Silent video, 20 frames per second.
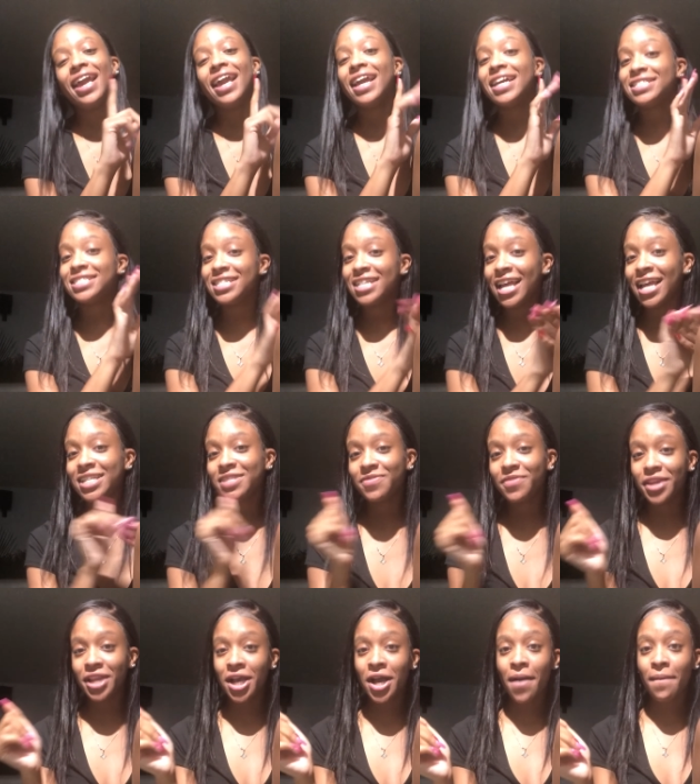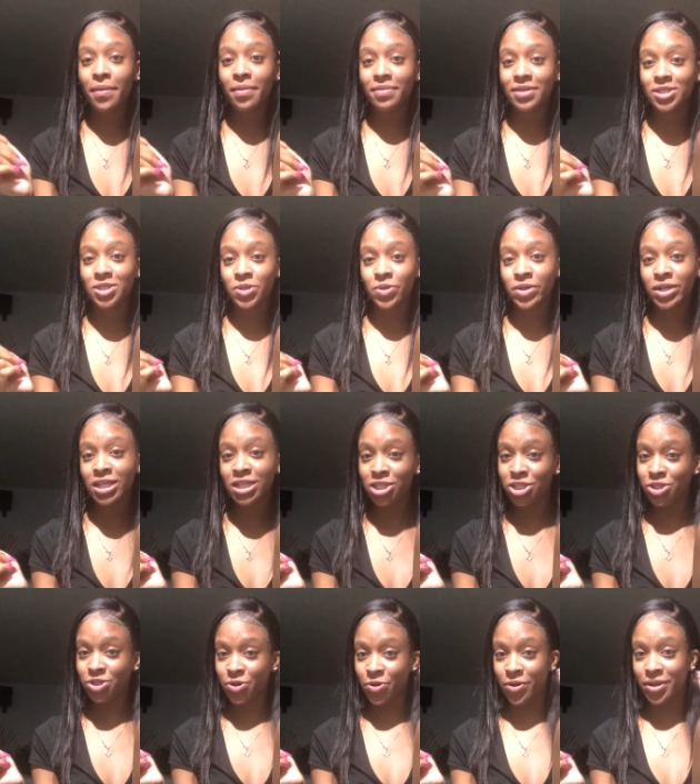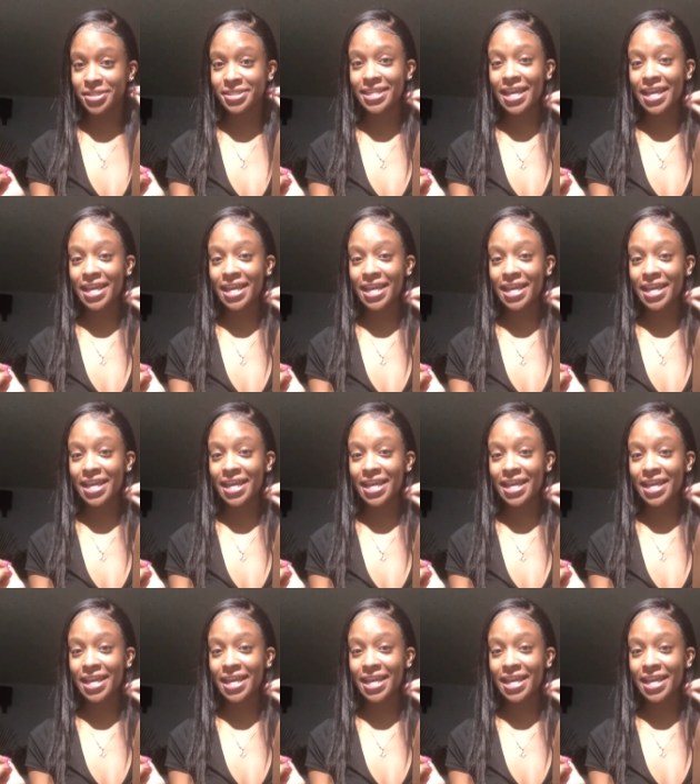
In today's video, I'm gonna be doing a story